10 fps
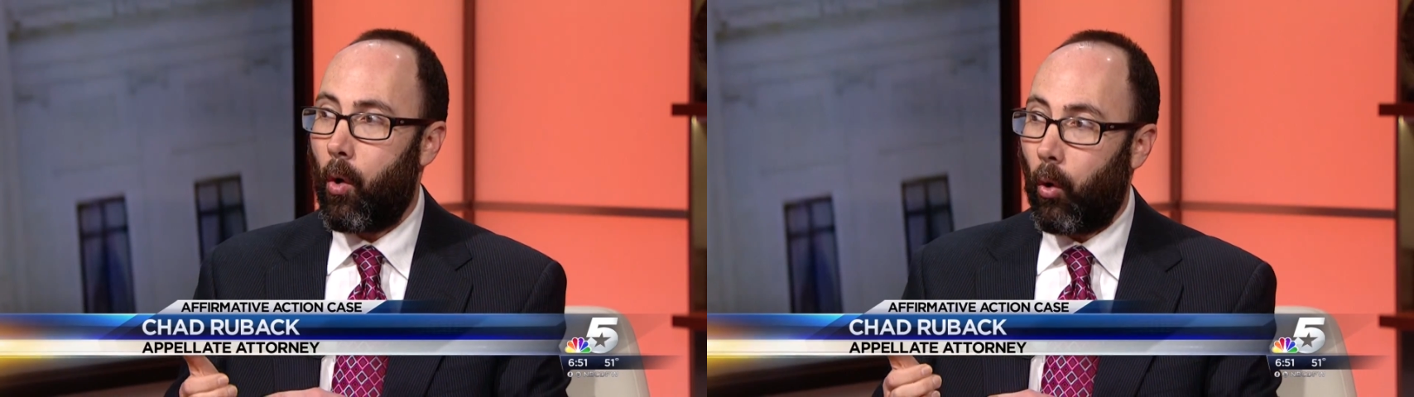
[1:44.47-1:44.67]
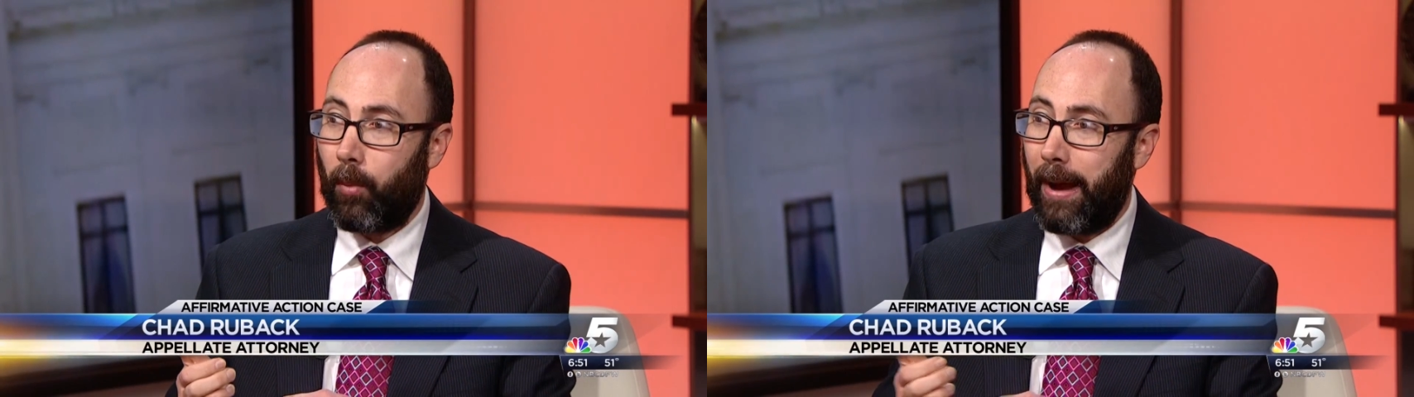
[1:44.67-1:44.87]

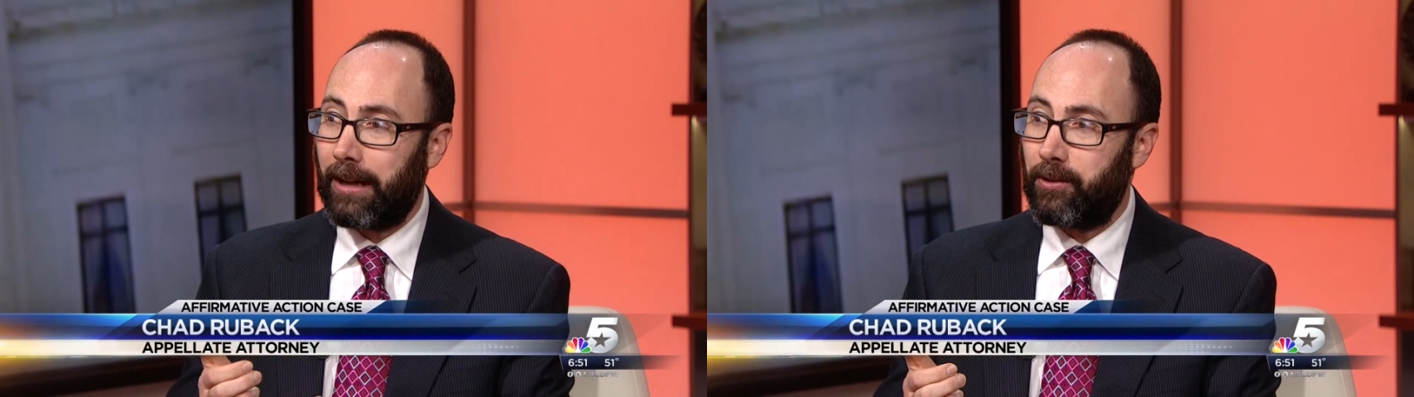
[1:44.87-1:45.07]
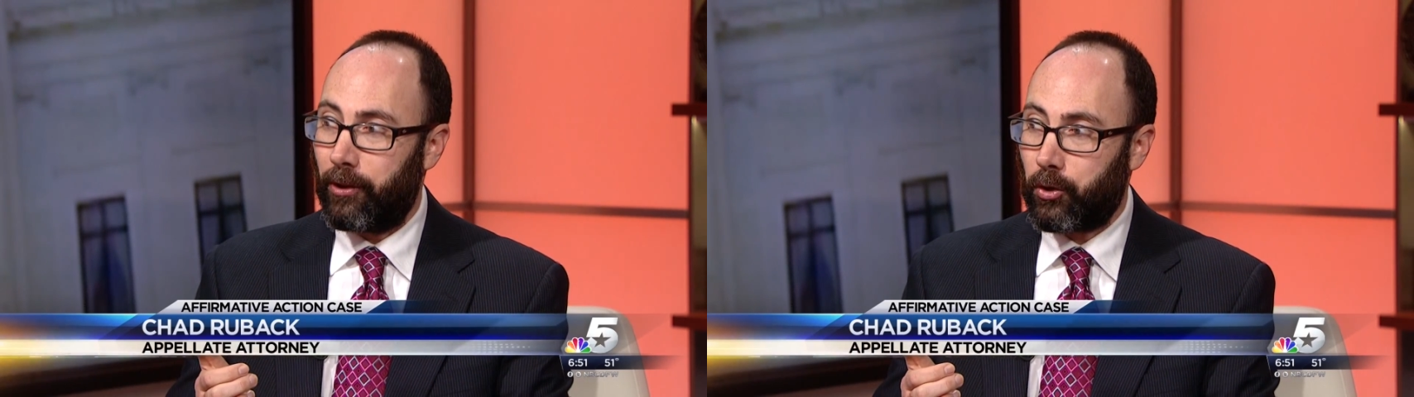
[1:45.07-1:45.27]
or
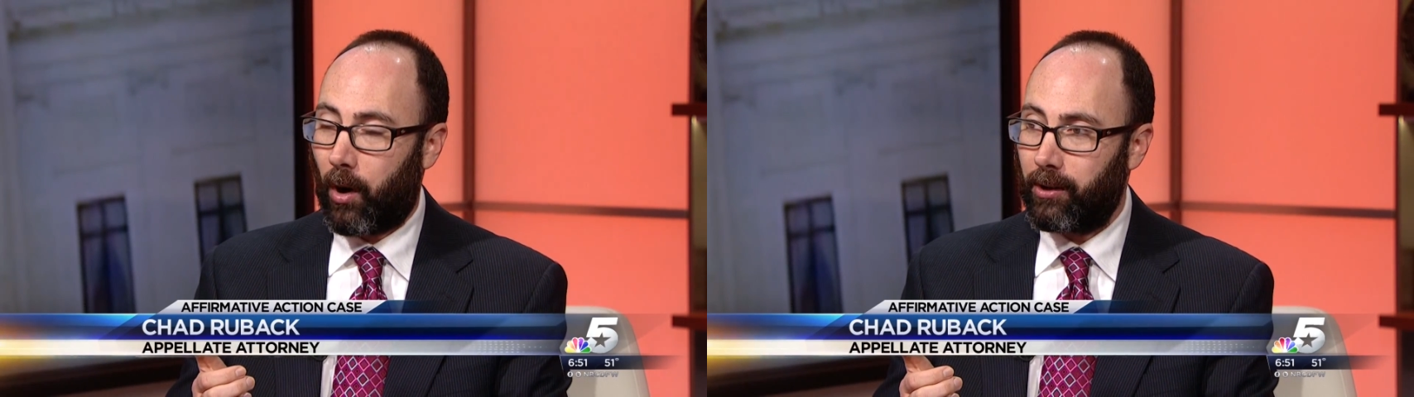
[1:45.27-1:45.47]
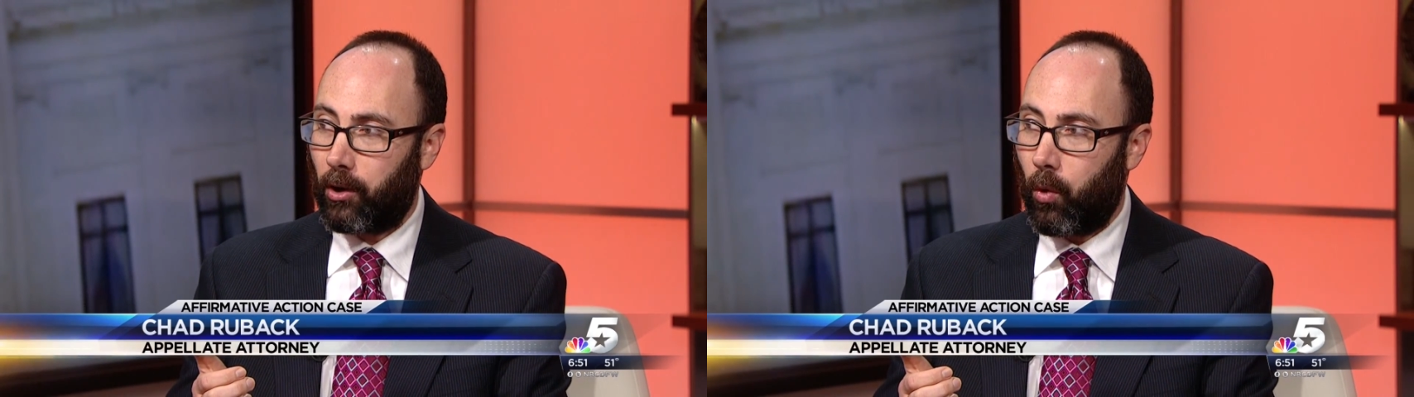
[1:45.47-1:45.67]
back to the
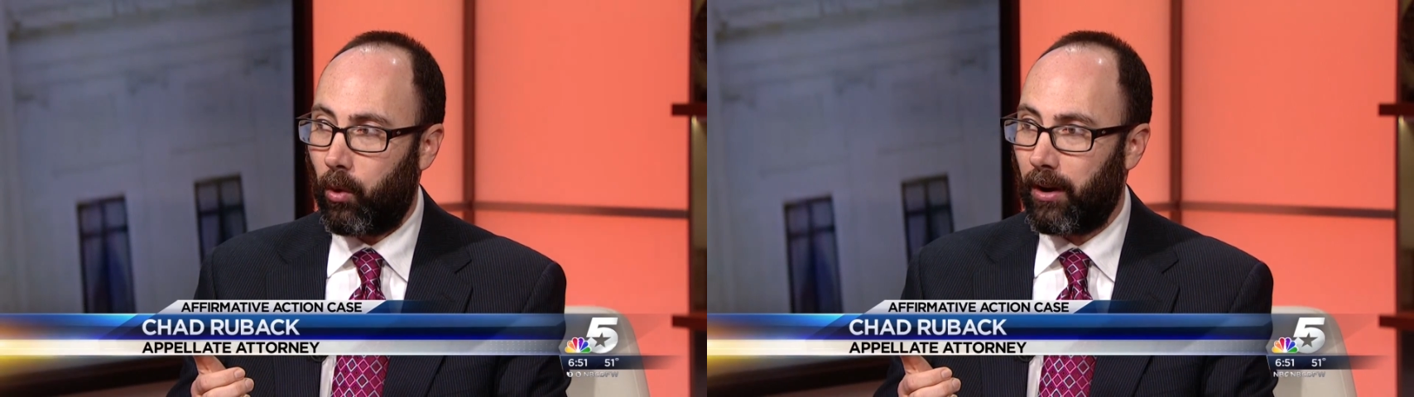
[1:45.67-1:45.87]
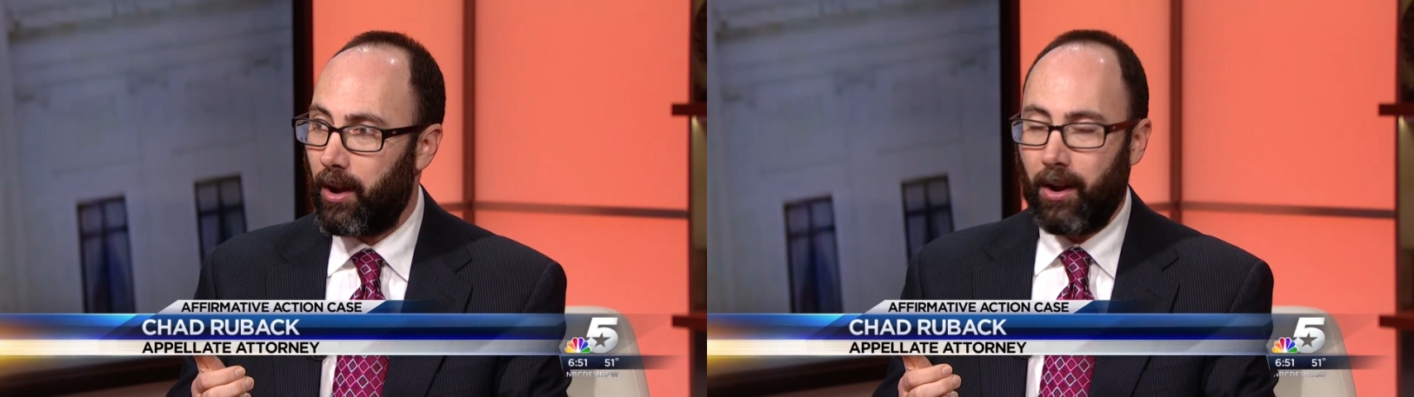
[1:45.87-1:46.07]
trial
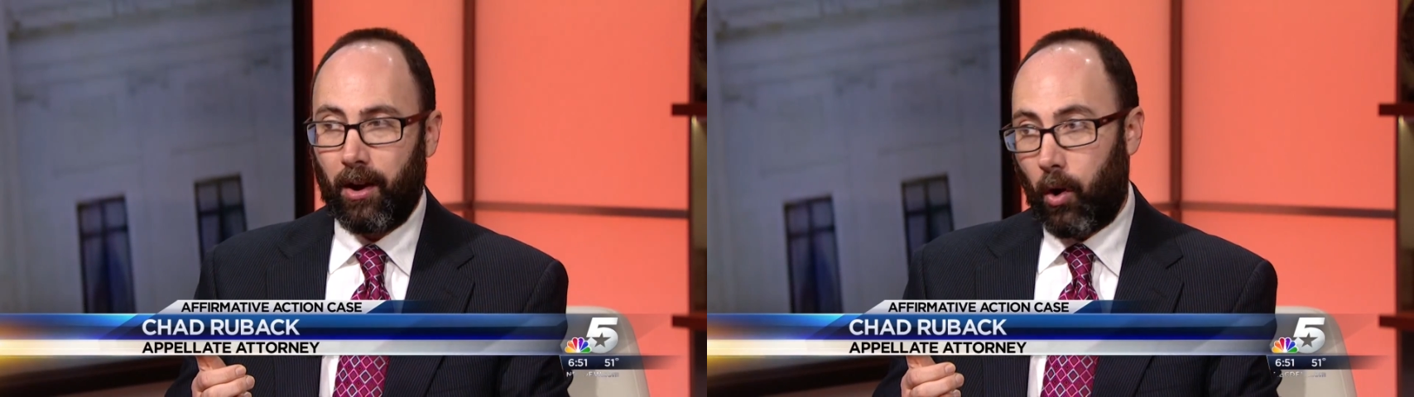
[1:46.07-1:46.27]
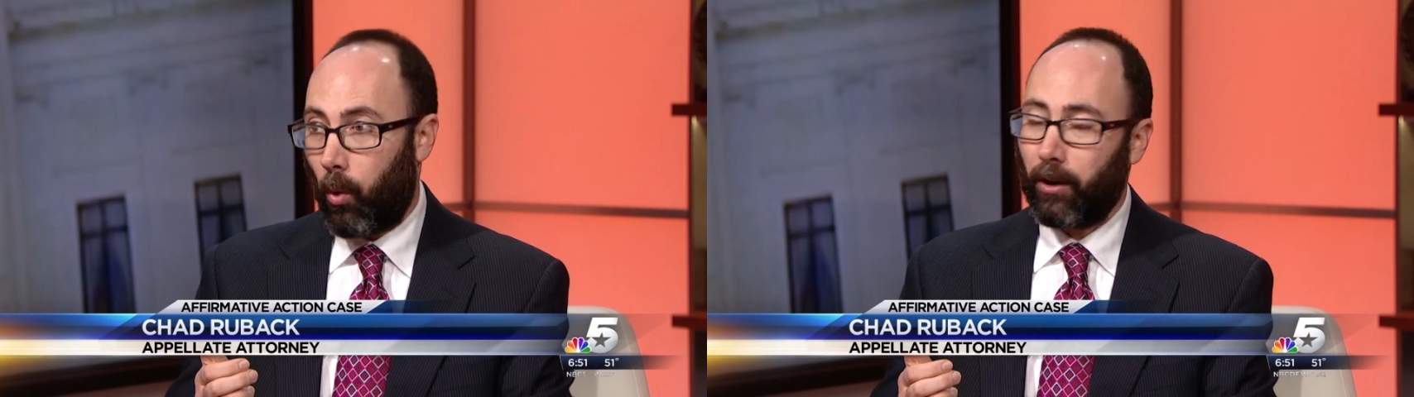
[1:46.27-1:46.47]
court,
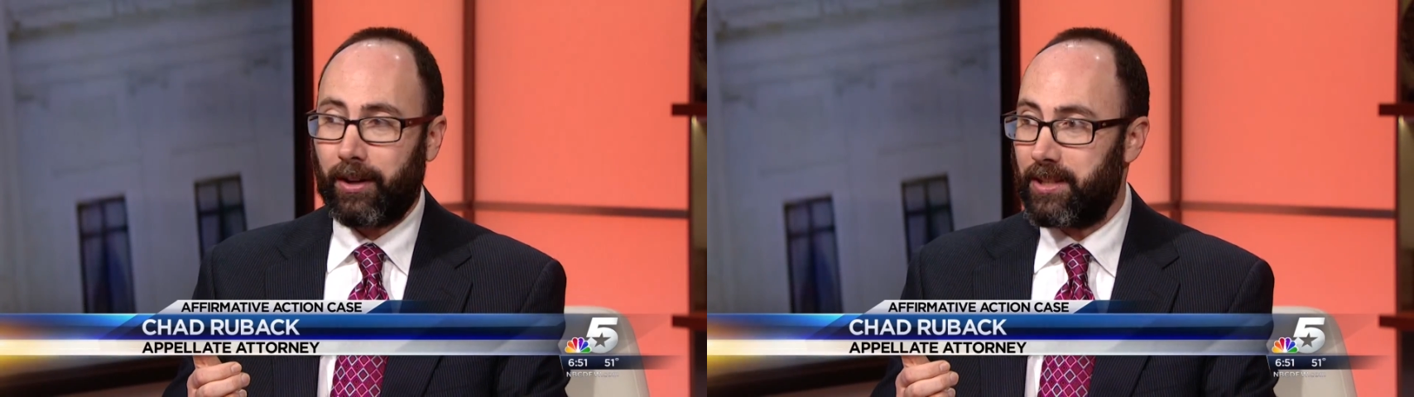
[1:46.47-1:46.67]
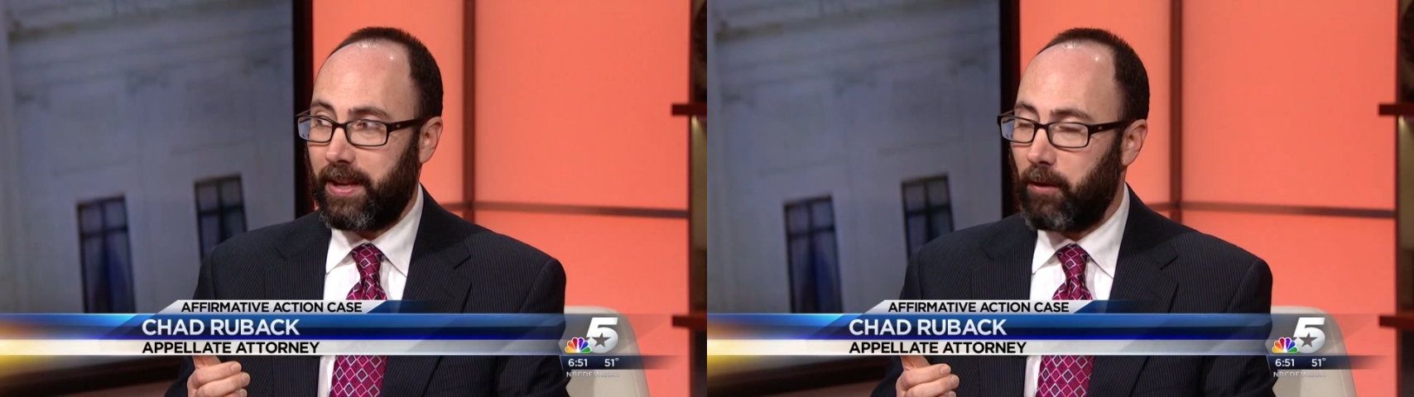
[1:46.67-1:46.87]
or
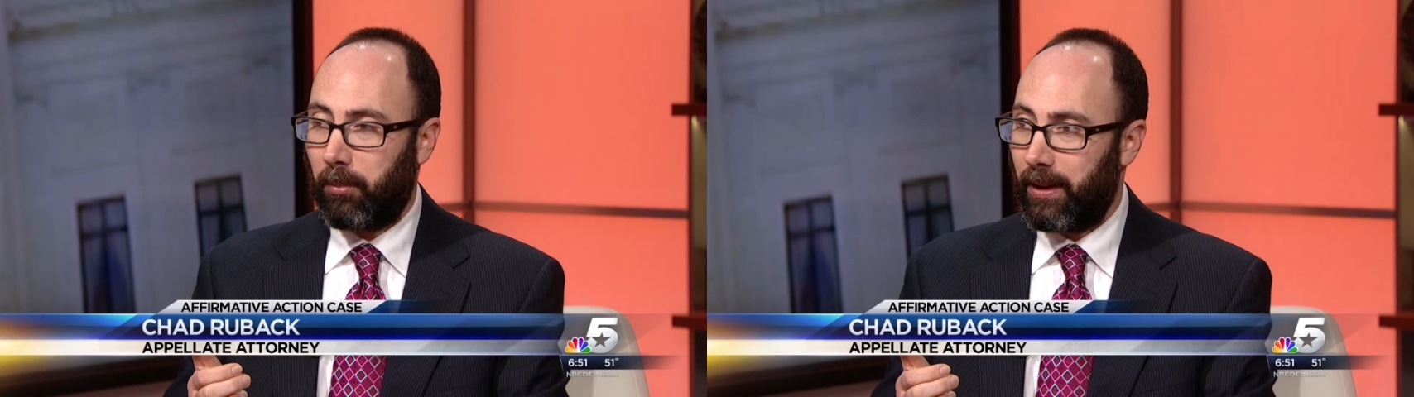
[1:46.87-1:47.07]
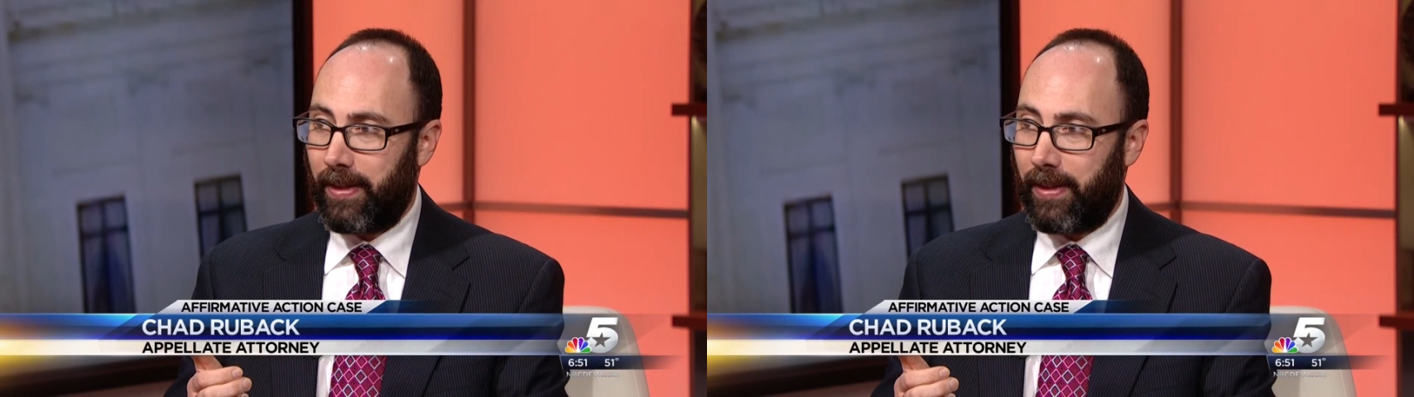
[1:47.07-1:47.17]
conceivably